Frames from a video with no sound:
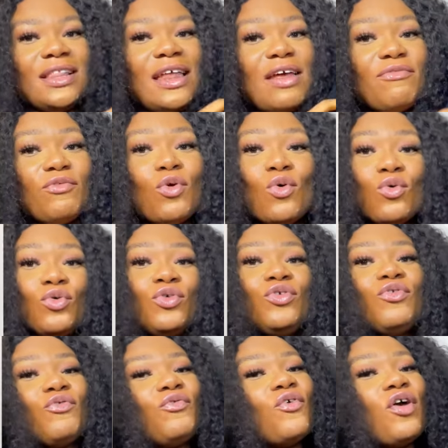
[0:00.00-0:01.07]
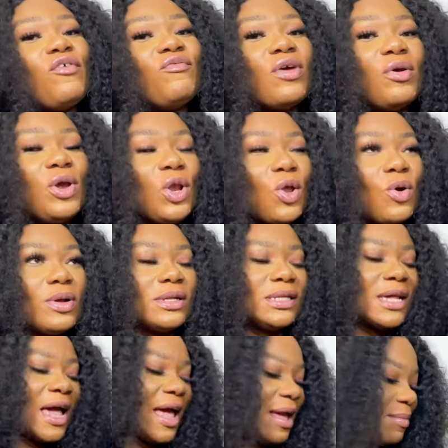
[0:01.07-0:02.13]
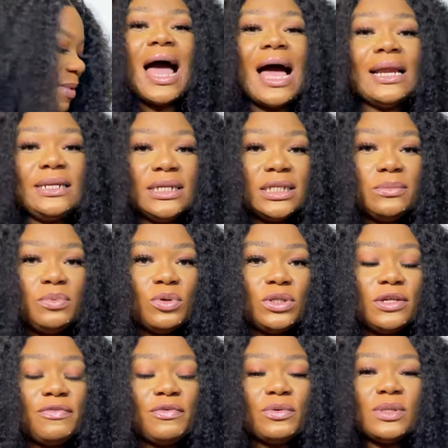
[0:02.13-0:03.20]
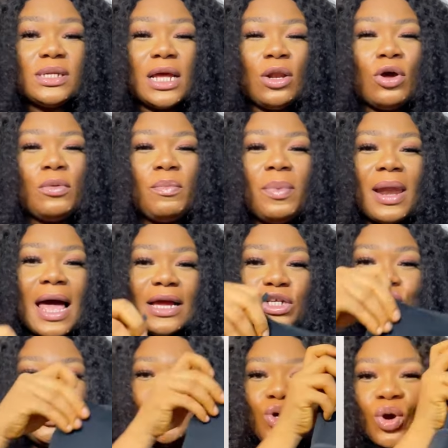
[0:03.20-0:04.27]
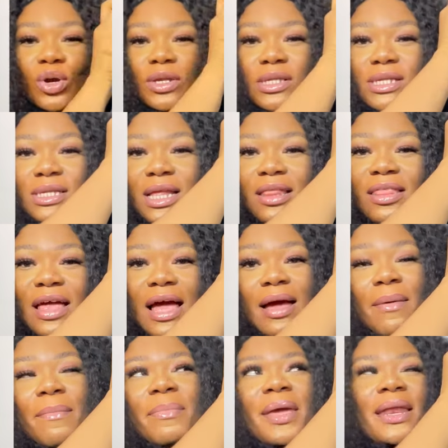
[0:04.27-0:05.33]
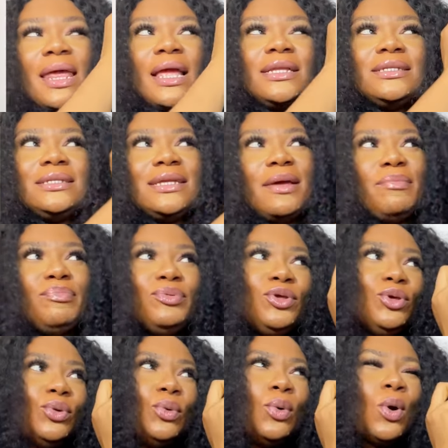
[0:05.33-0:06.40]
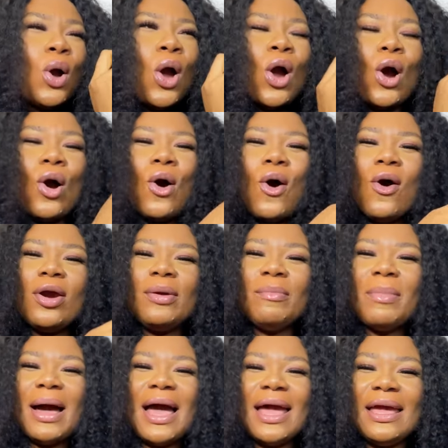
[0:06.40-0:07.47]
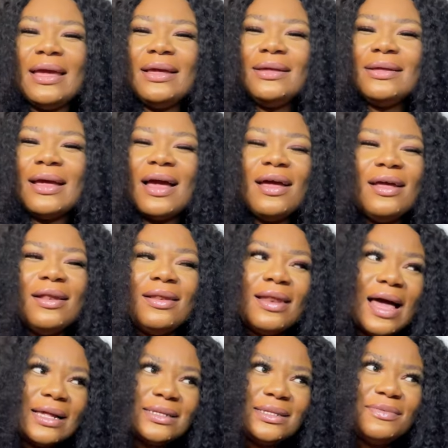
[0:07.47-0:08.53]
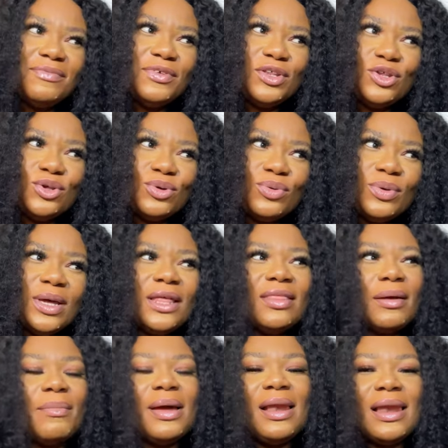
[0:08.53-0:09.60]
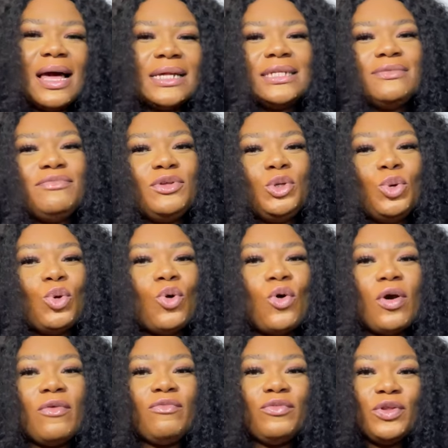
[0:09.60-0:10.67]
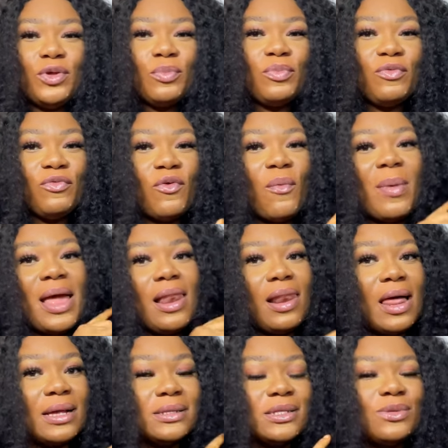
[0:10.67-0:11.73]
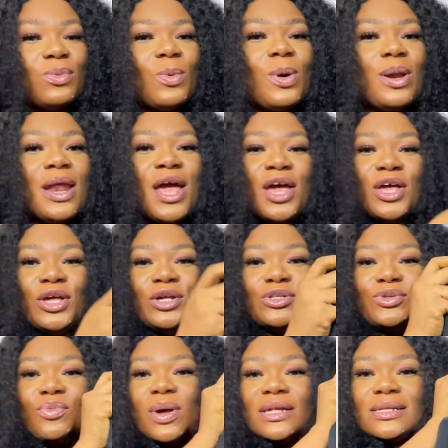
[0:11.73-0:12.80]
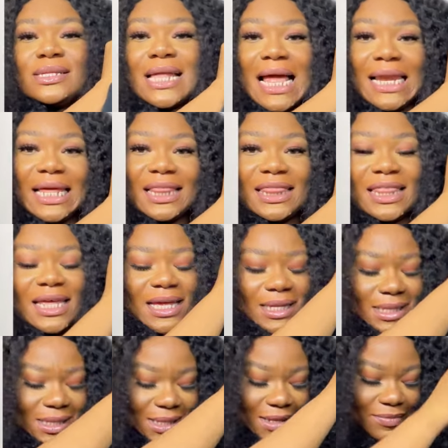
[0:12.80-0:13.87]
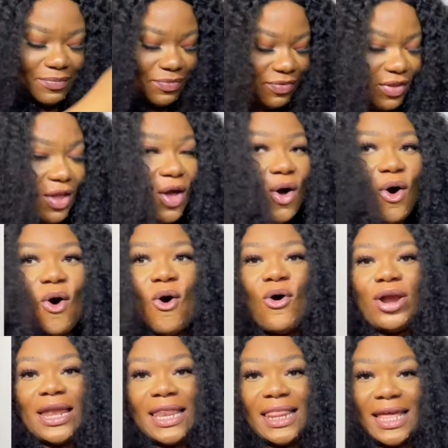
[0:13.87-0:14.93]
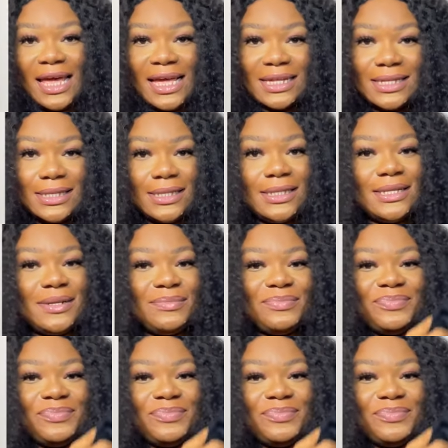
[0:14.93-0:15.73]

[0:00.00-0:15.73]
that I've owned for a very long time, and this beautiful tailored black shirt that made a debut on my last video, either my last video or a video before my last one. So we're styling this on this